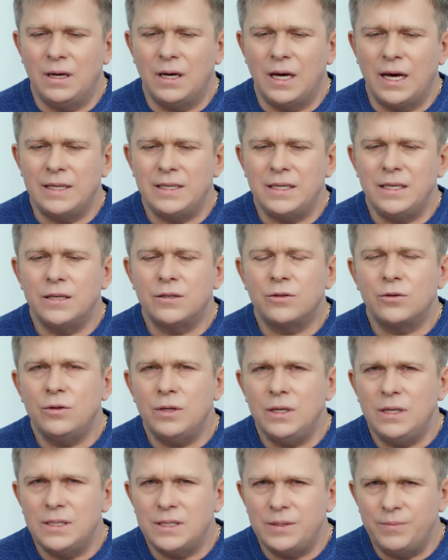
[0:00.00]
while
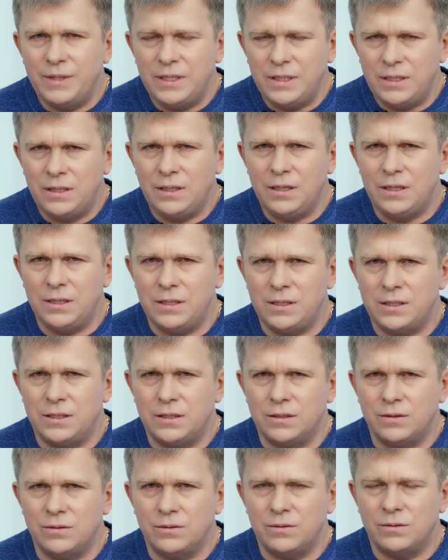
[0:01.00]
those who change
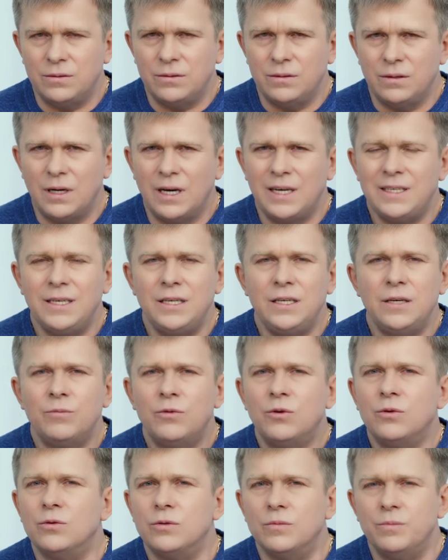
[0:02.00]
the truth
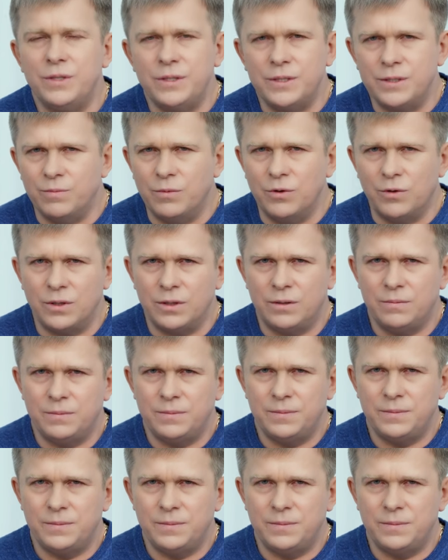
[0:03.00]
cannot be with God.